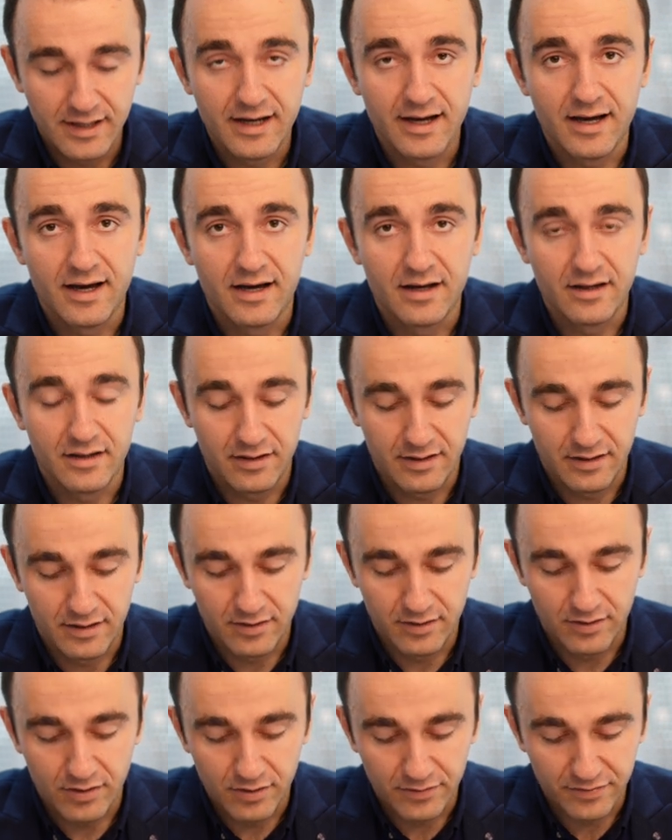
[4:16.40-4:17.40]

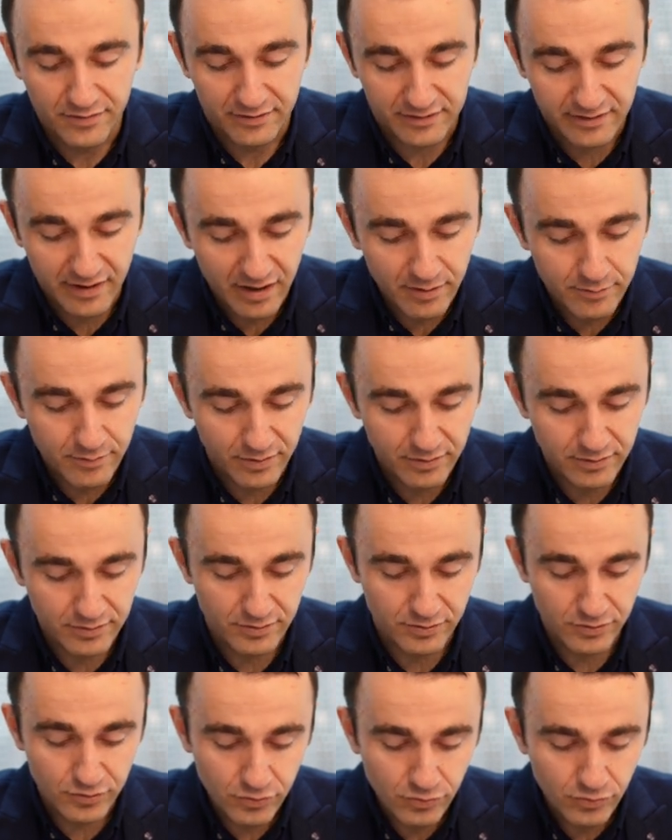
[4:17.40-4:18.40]
on the carbon,
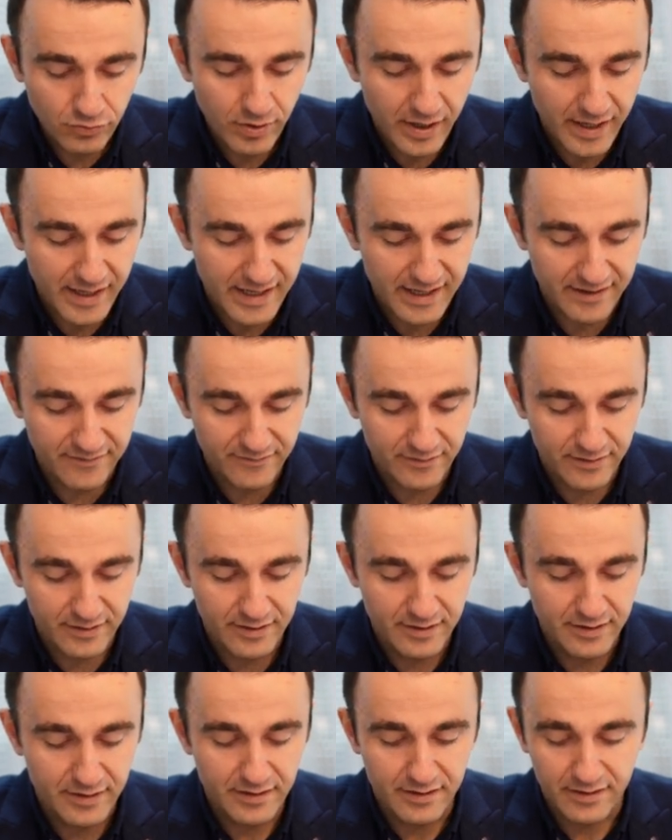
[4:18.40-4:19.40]
you have
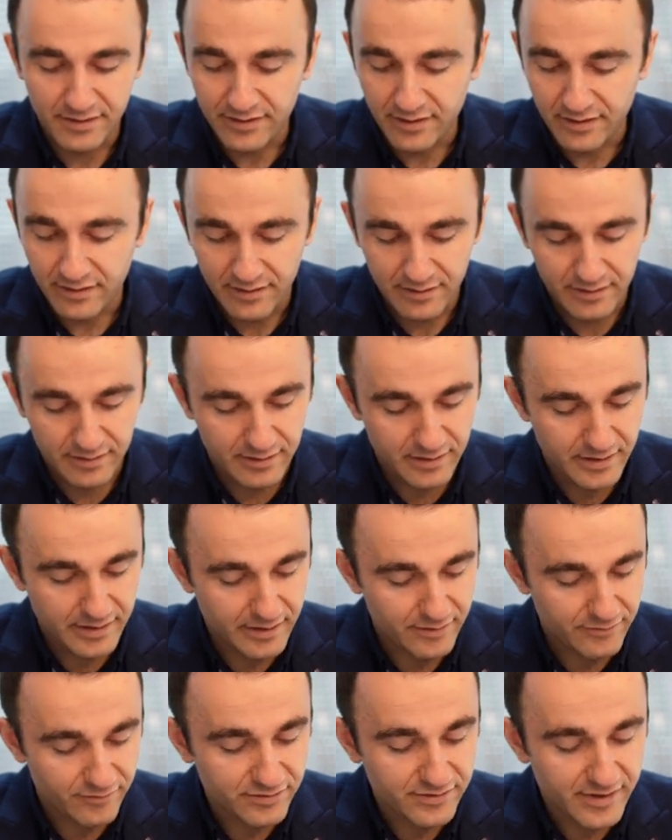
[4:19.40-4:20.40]
the
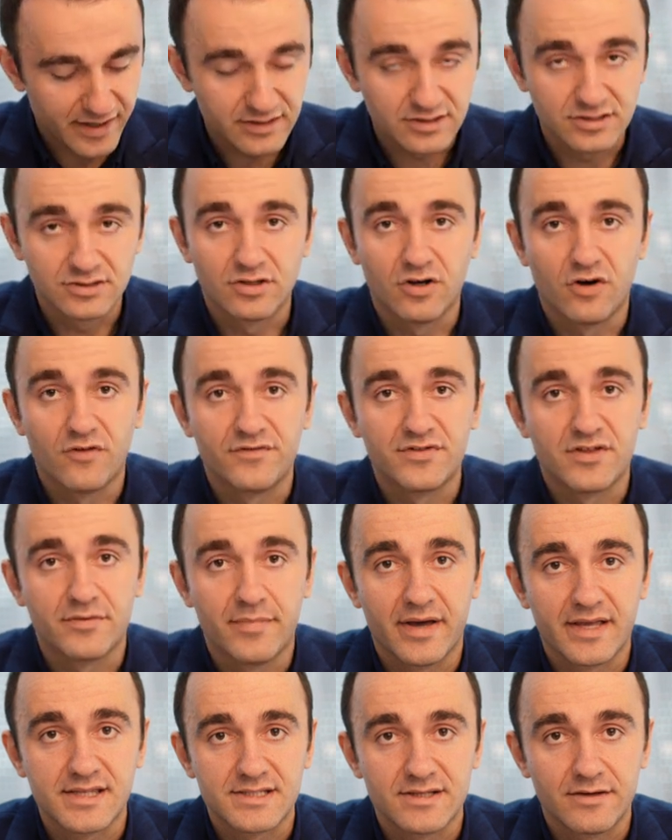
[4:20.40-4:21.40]
reduction of the
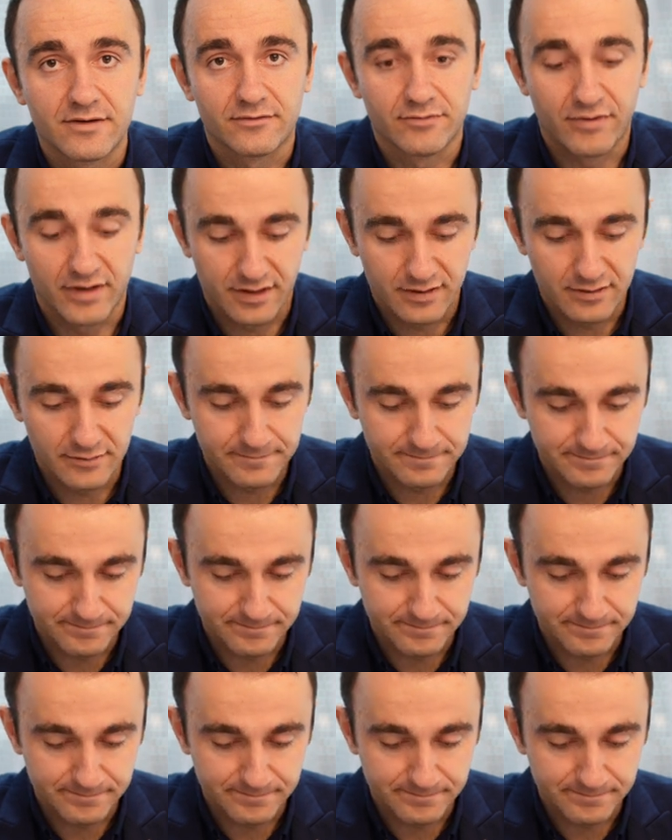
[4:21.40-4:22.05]
benzoic ring.